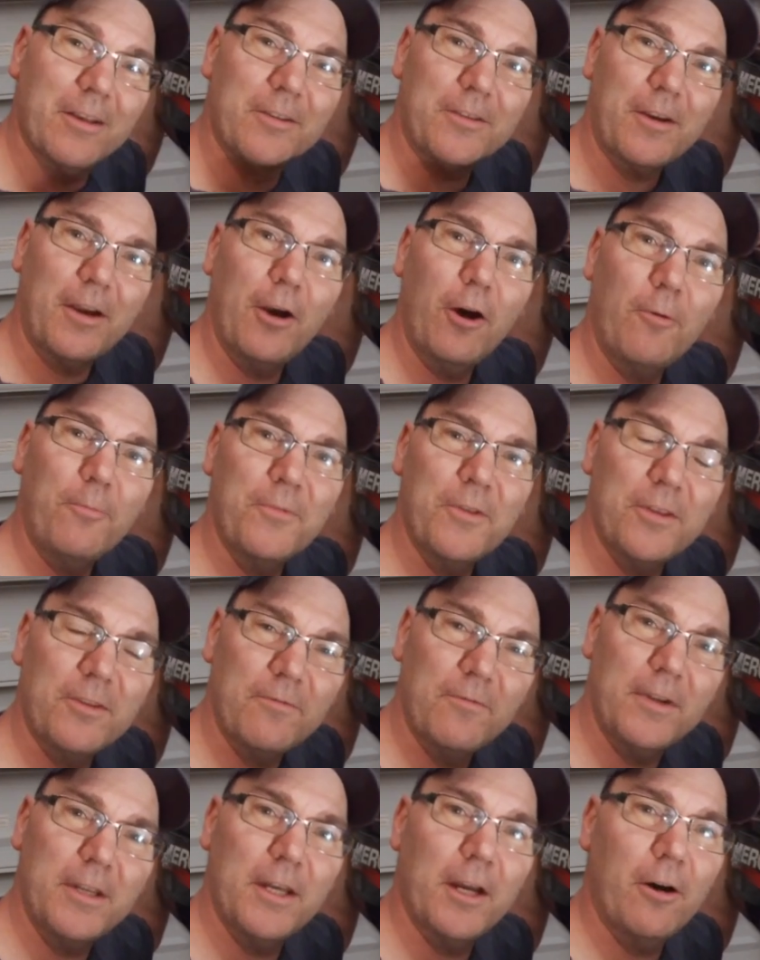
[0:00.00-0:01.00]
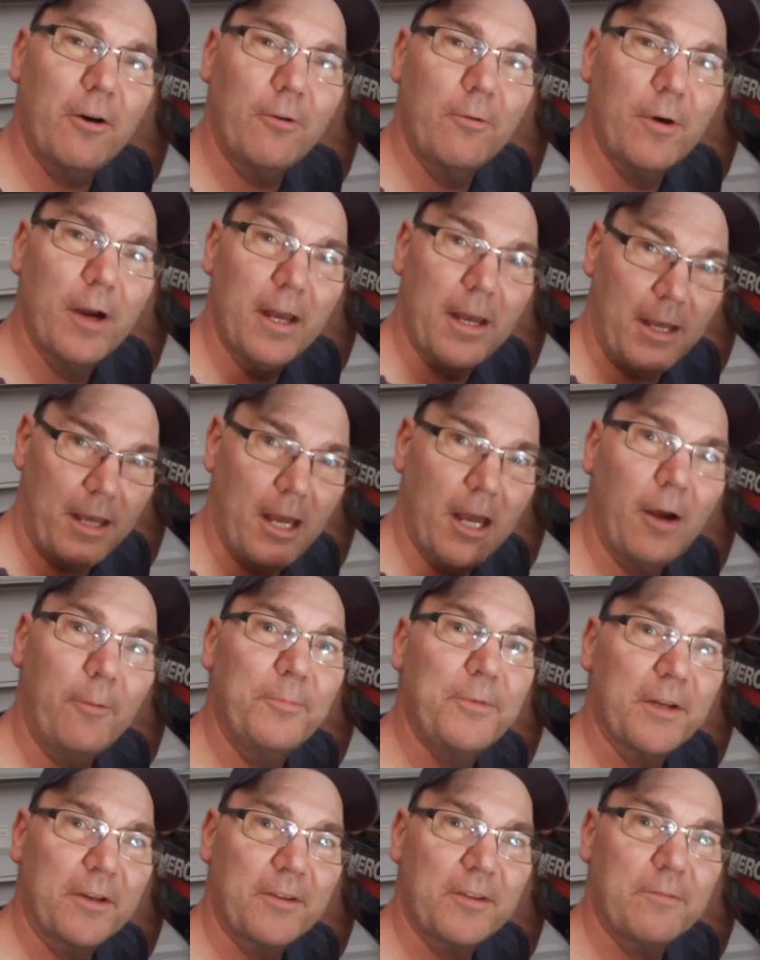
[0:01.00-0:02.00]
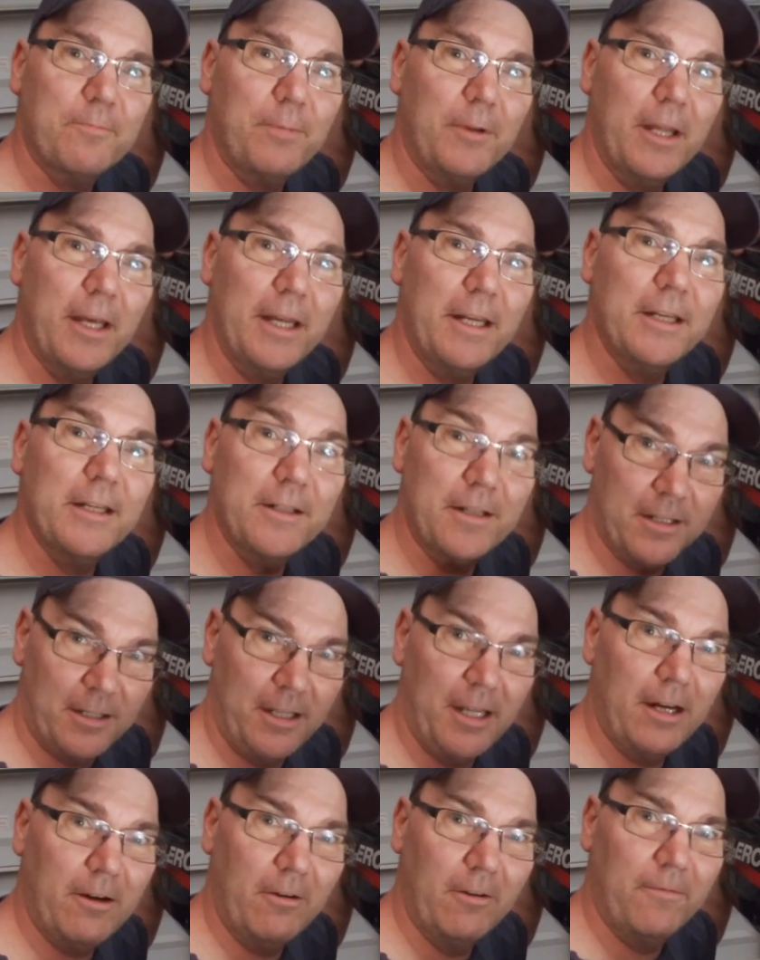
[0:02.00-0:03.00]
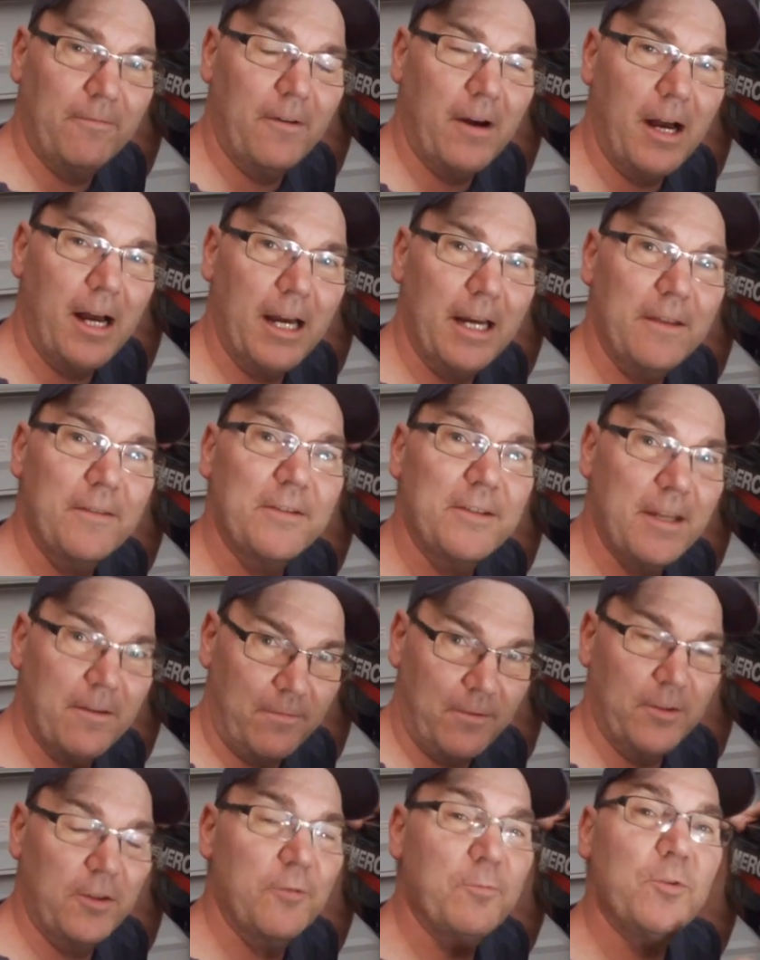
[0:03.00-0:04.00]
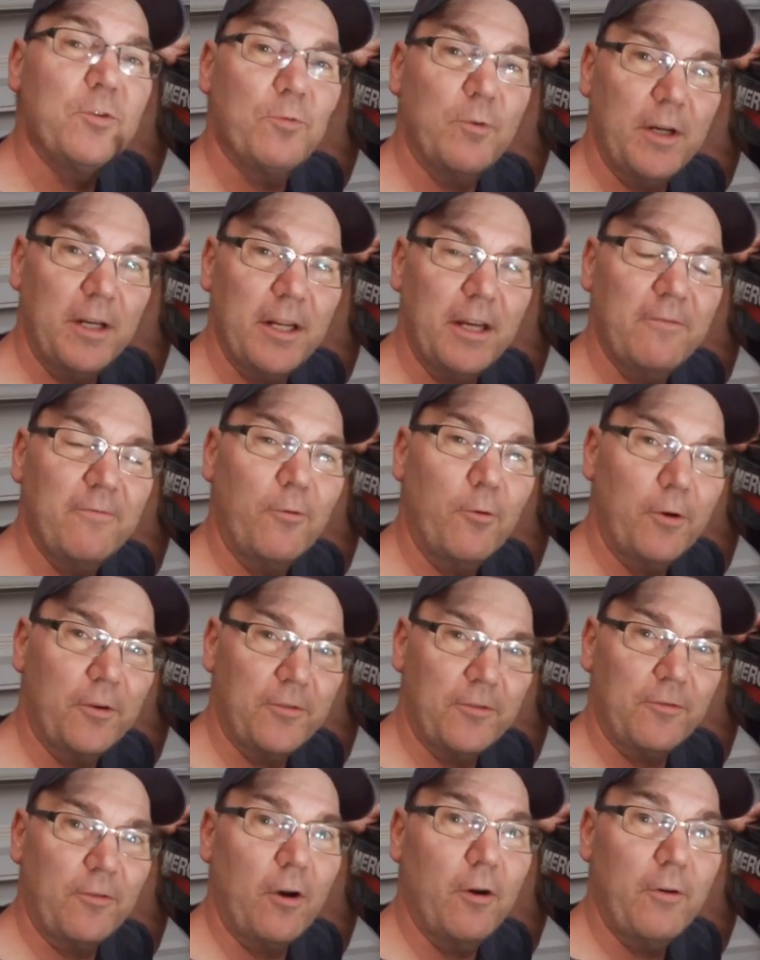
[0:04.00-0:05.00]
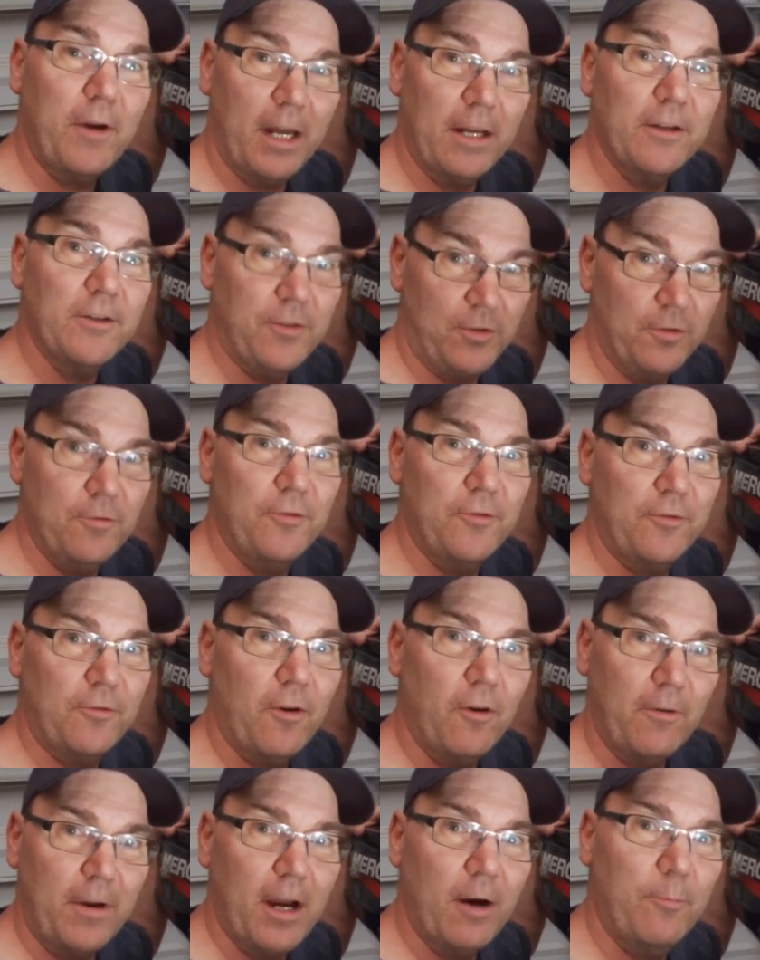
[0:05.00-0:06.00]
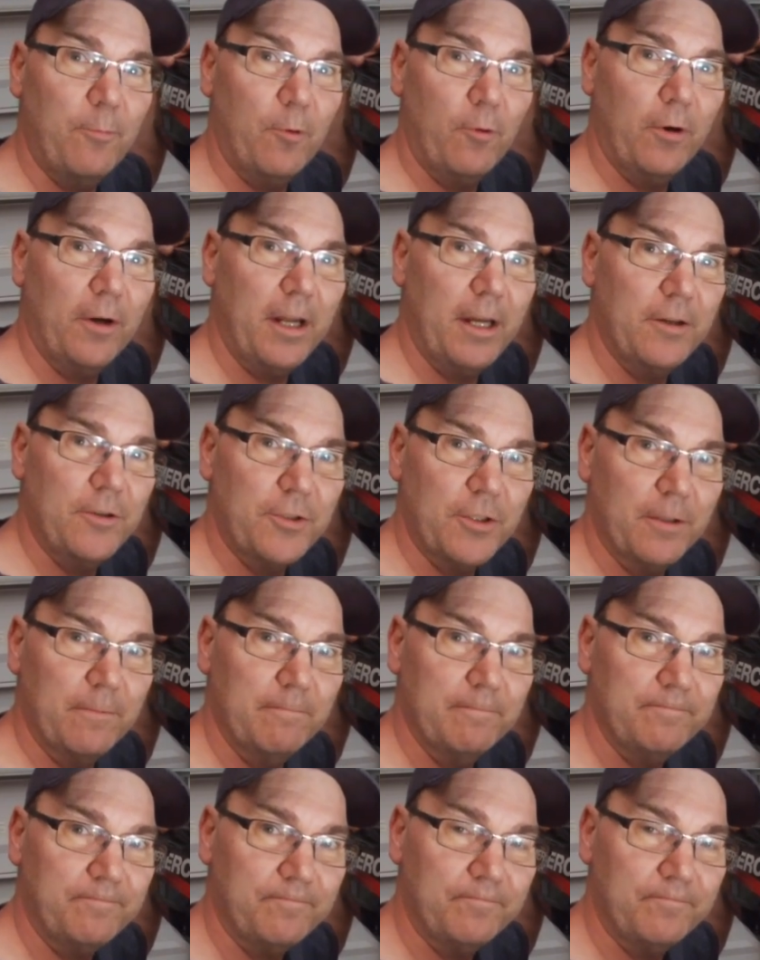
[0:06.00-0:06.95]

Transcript: So I hope this video helped explain and clarify the difference between a four-stroke and a two-stroke outboard engine